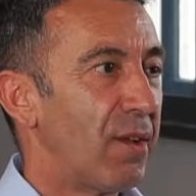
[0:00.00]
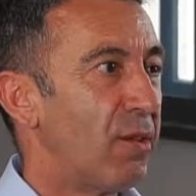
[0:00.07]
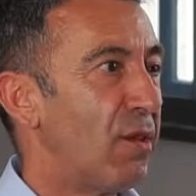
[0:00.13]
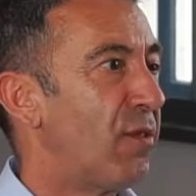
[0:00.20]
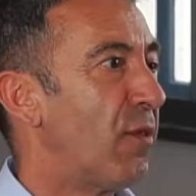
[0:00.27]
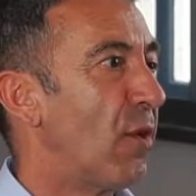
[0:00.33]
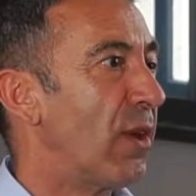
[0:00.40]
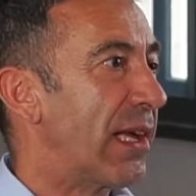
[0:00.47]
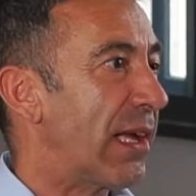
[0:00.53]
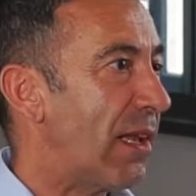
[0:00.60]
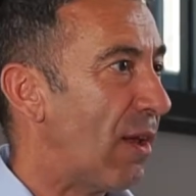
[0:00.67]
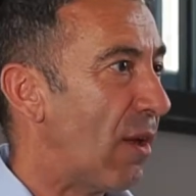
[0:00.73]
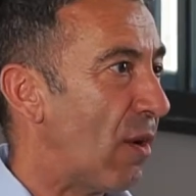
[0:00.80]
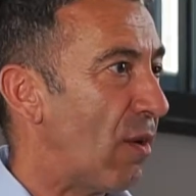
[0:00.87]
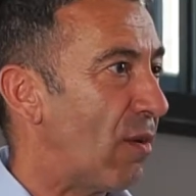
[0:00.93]
falling
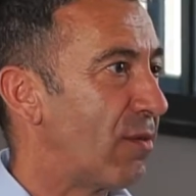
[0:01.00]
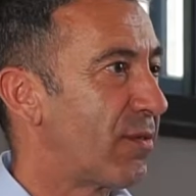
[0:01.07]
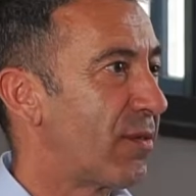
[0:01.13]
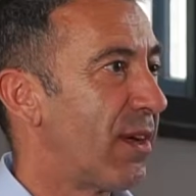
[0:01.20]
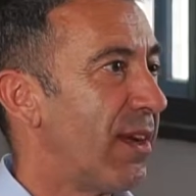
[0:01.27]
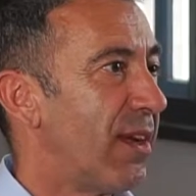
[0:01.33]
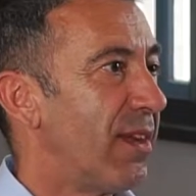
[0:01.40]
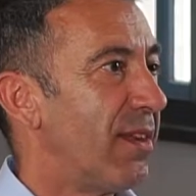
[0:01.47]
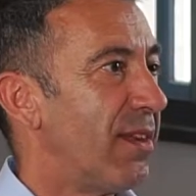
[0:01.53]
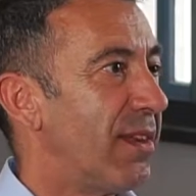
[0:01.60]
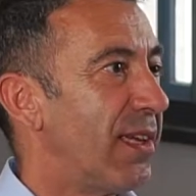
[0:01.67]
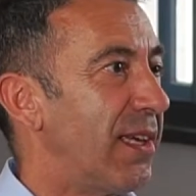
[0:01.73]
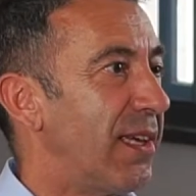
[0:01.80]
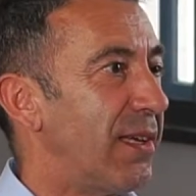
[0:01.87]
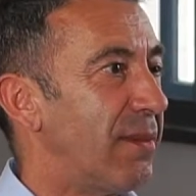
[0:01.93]
in love,
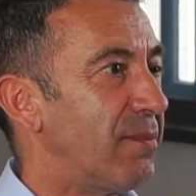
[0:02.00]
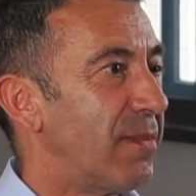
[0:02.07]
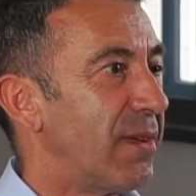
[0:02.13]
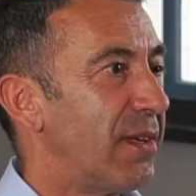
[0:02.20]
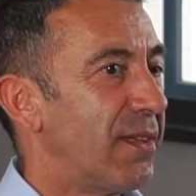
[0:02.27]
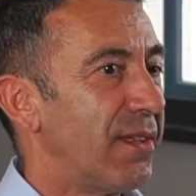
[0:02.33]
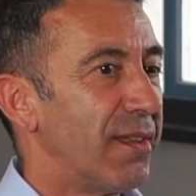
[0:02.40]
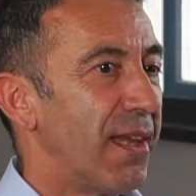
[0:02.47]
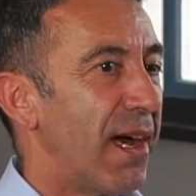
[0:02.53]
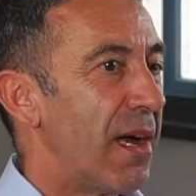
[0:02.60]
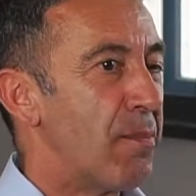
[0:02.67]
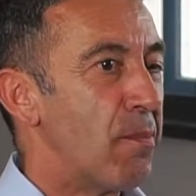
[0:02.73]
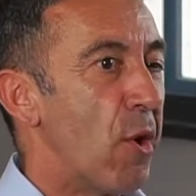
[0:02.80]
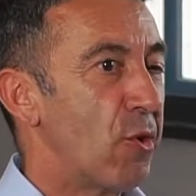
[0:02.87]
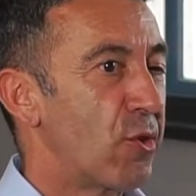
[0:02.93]
that
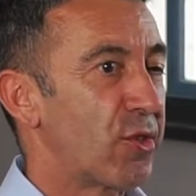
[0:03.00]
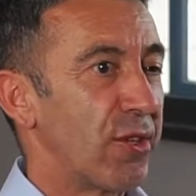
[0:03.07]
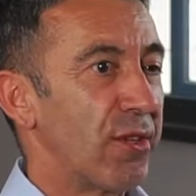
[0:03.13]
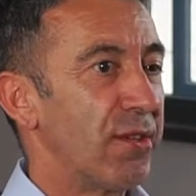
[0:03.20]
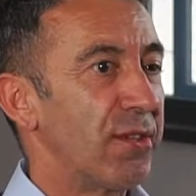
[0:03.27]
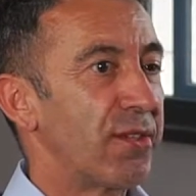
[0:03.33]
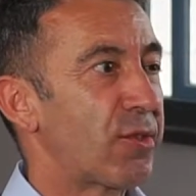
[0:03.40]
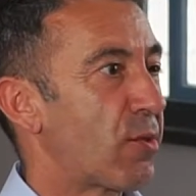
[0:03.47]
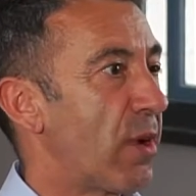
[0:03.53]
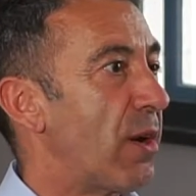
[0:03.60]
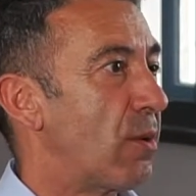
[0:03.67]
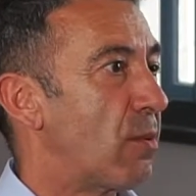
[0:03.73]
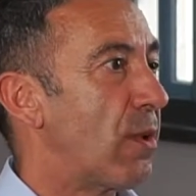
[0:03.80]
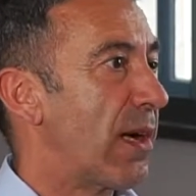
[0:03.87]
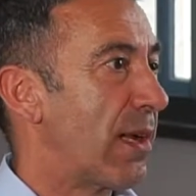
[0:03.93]
emotion straight
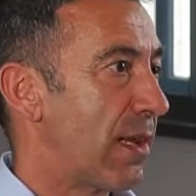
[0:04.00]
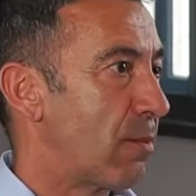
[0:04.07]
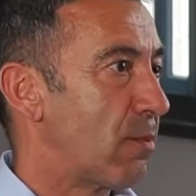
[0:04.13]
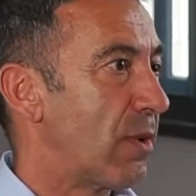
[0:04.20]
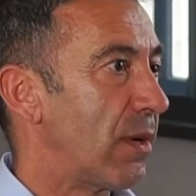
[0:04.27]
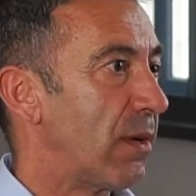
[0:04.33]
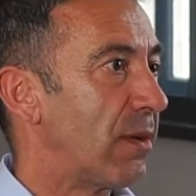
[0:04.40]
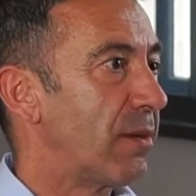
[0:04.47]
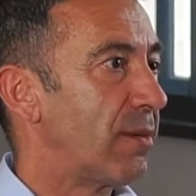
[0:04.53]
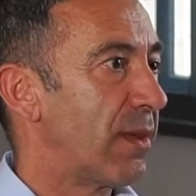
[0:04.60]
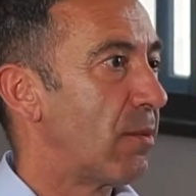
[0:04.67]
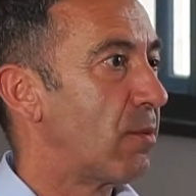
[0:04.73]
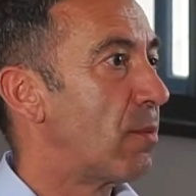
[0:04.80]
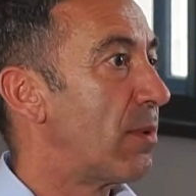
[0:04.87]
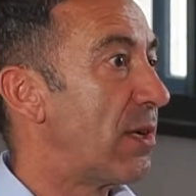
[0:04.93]
away that
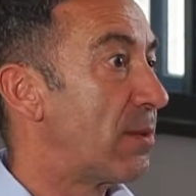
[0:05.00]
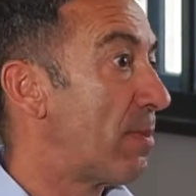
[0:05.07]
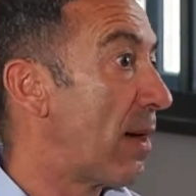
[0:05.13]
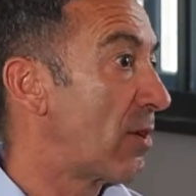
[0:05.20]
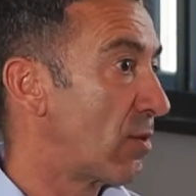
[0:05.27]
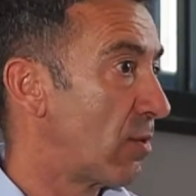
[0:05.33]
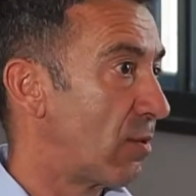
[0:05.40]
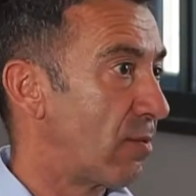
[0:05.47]
will be special,